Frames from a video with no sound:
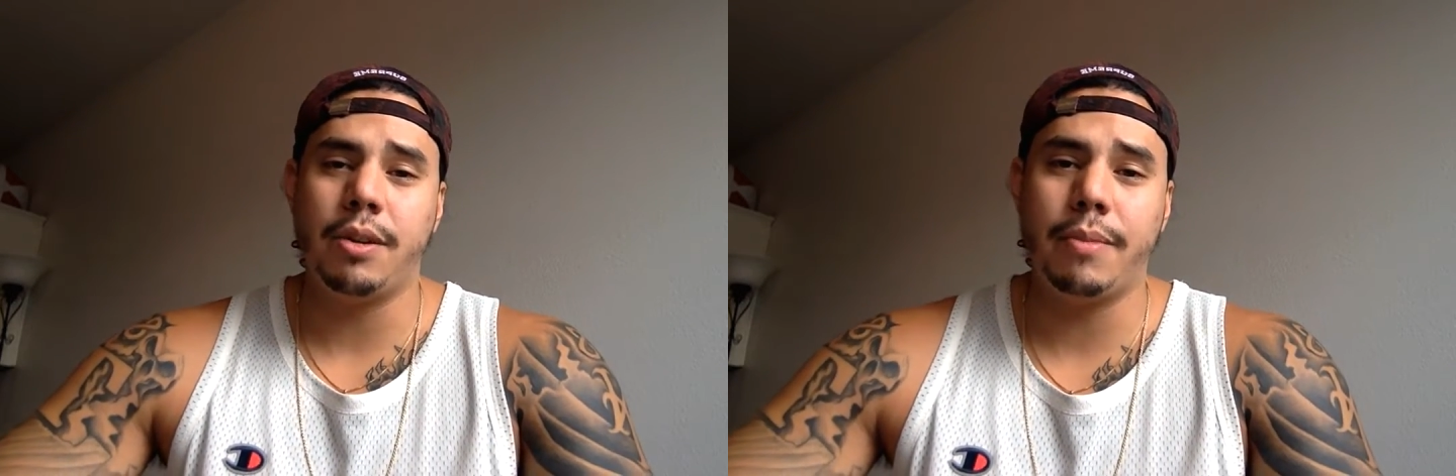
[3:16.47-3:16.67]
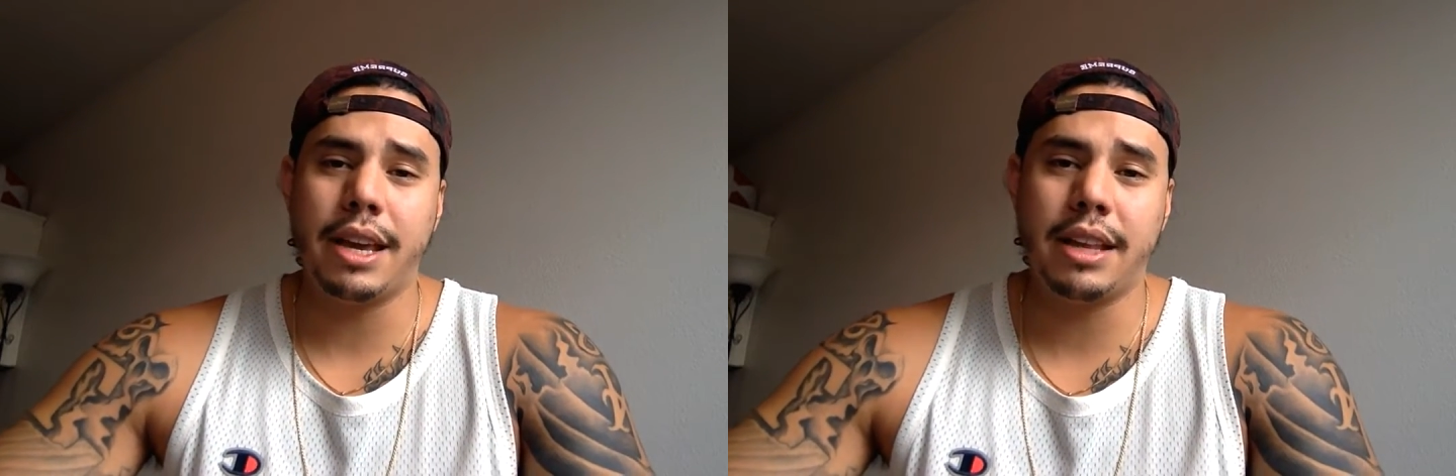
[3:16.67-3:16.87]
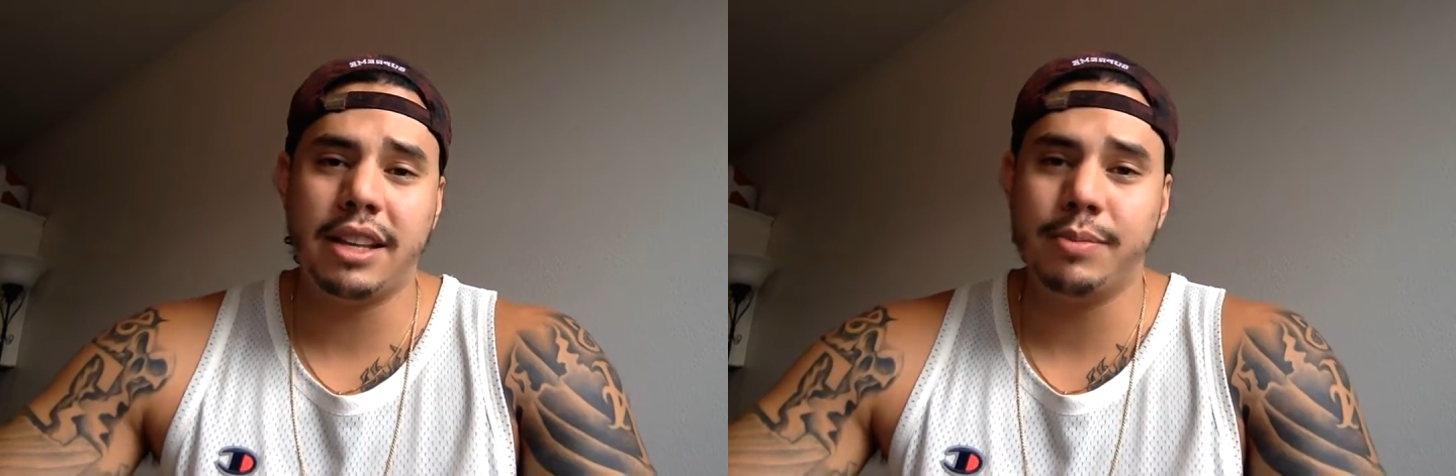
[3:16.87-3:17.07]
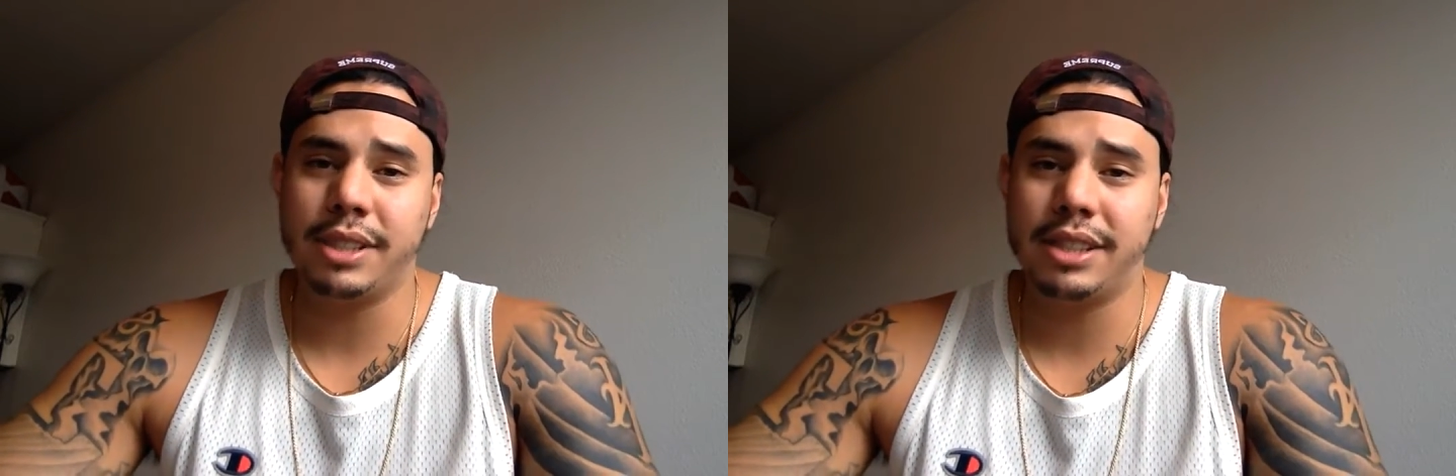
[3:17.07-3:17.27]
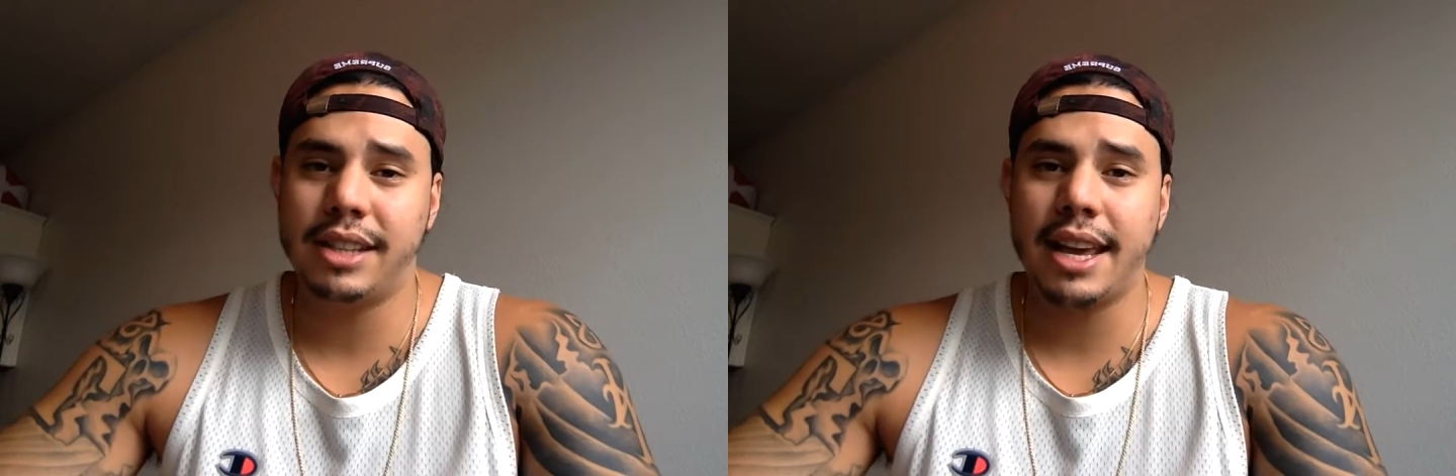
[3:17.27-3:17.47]
making these
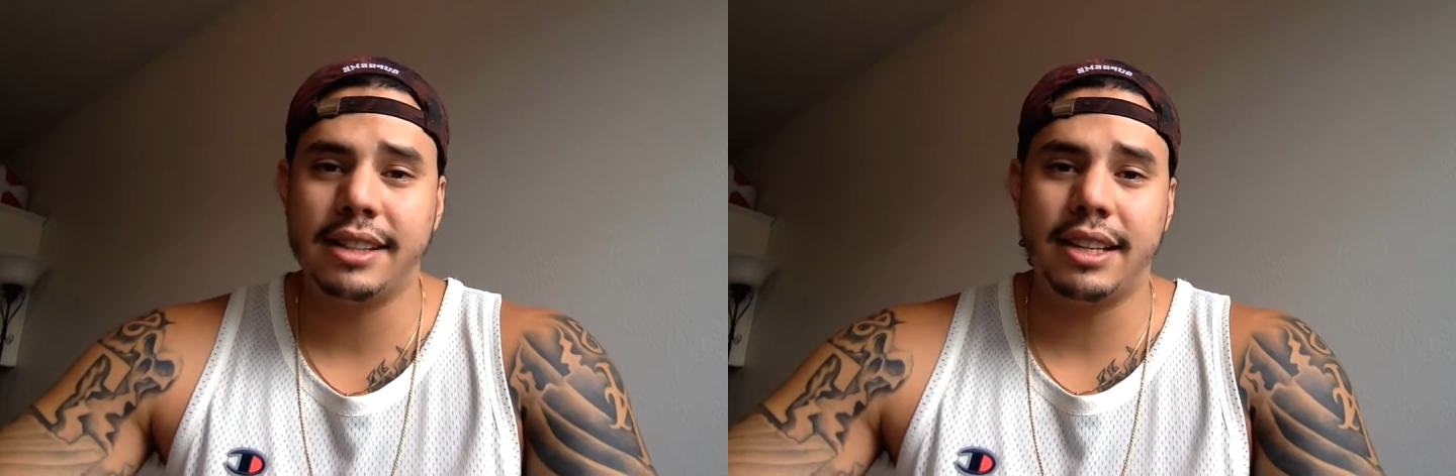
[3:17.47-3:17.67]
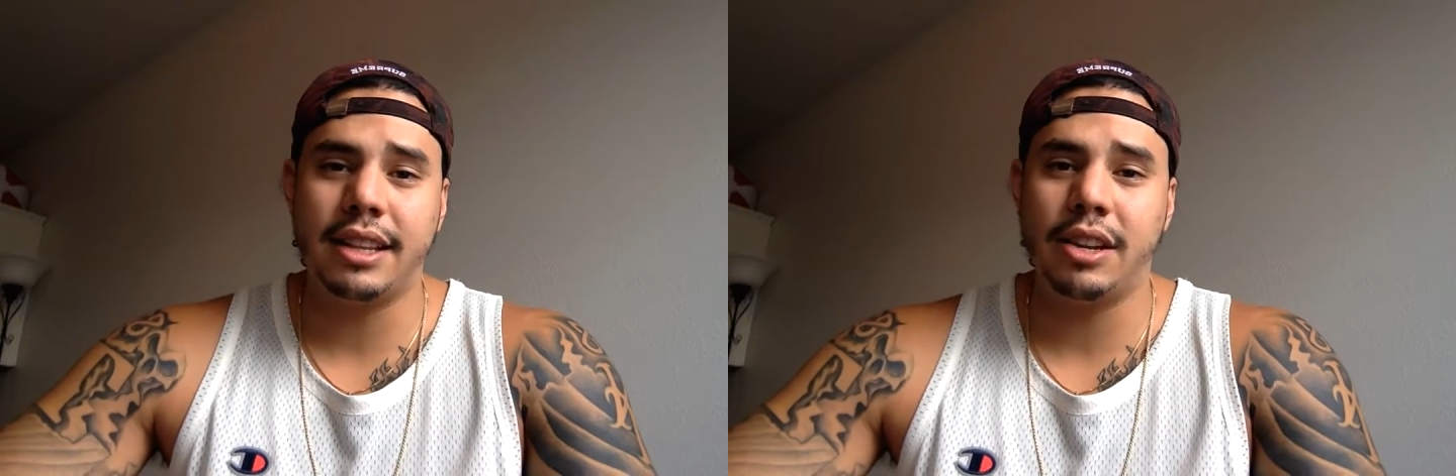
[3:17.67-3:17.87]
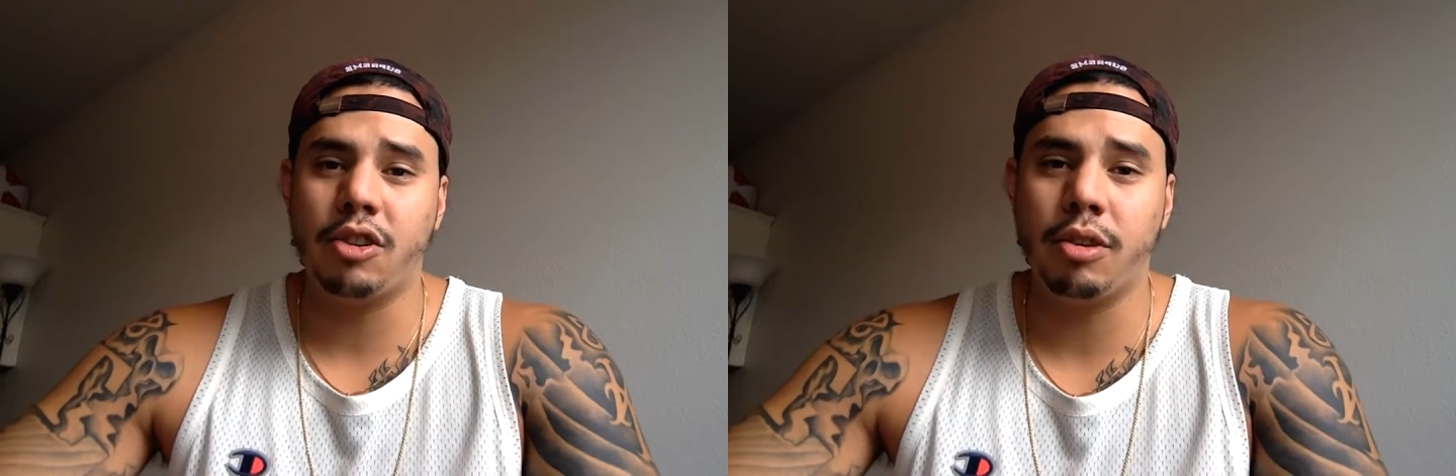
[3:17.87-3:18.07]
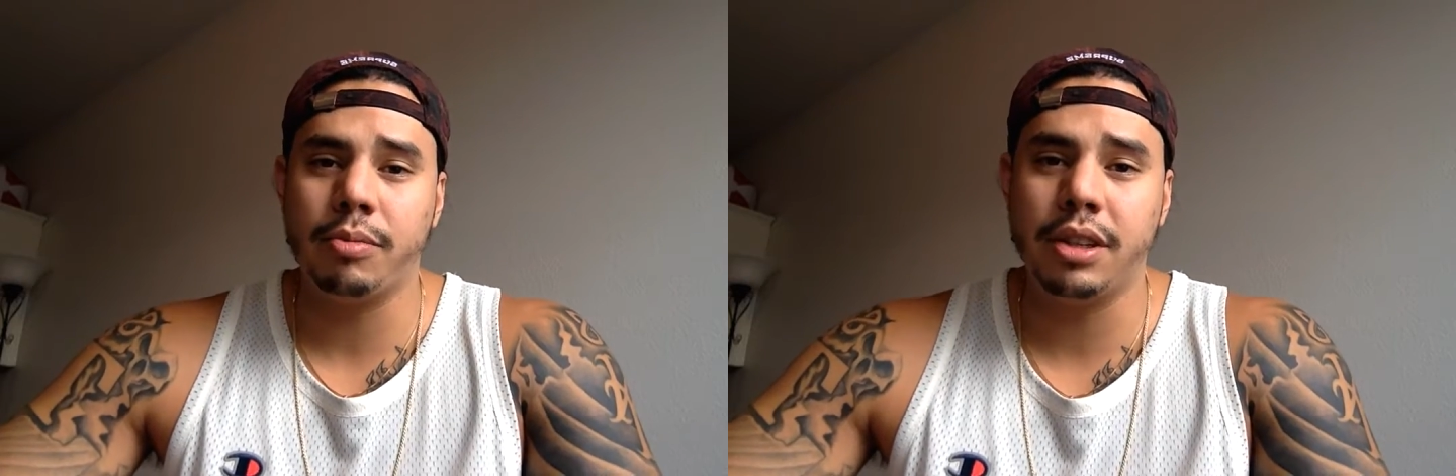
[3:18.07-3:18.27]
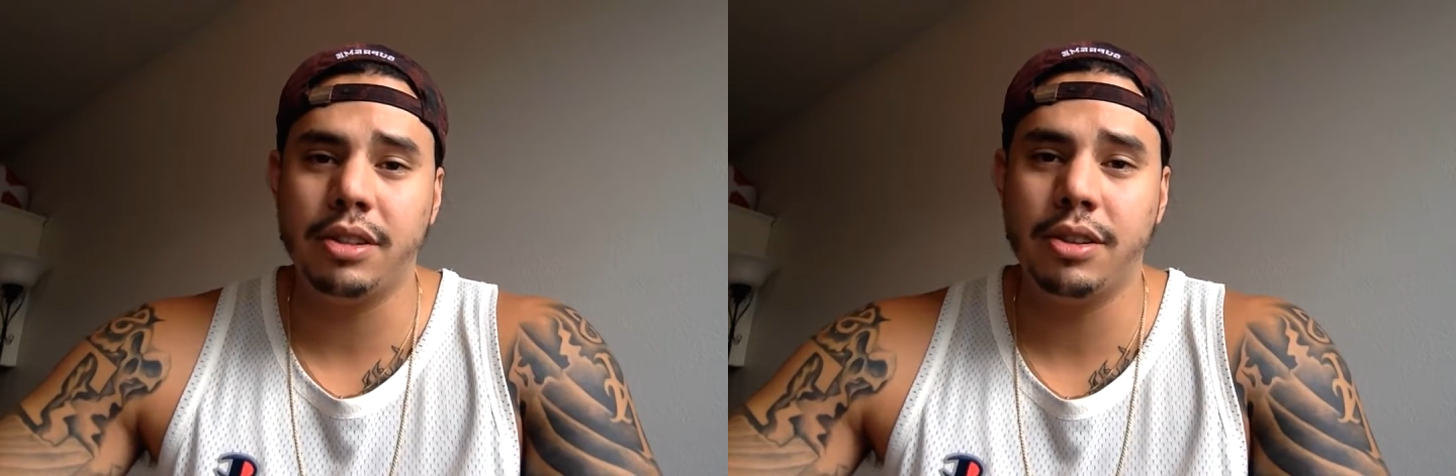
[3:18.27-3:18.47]
mistakes that they
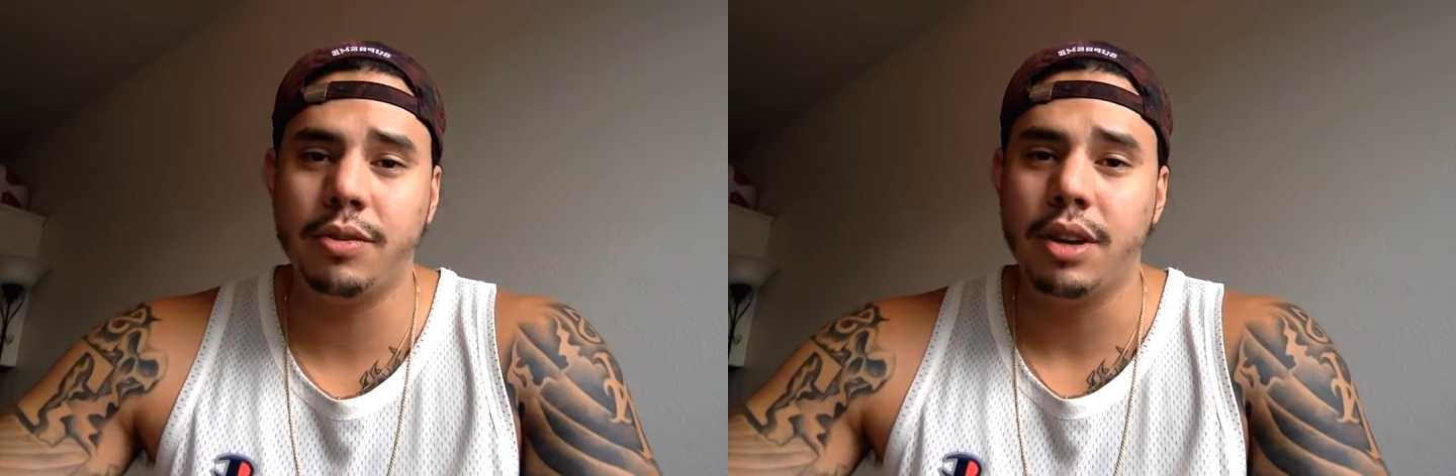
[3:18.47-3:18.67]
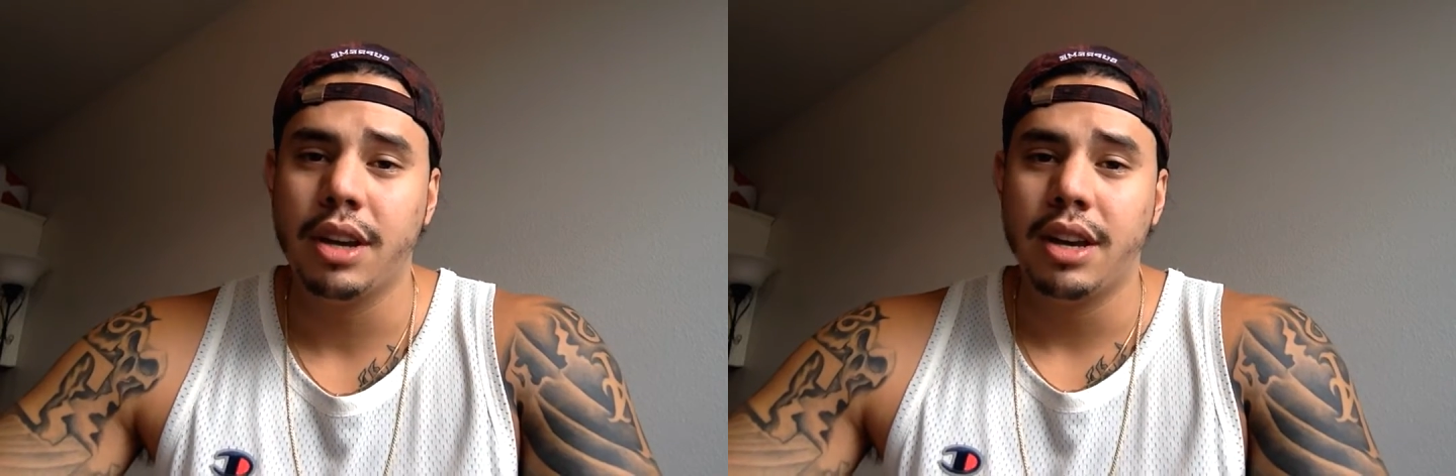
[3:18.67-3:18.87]
normally do.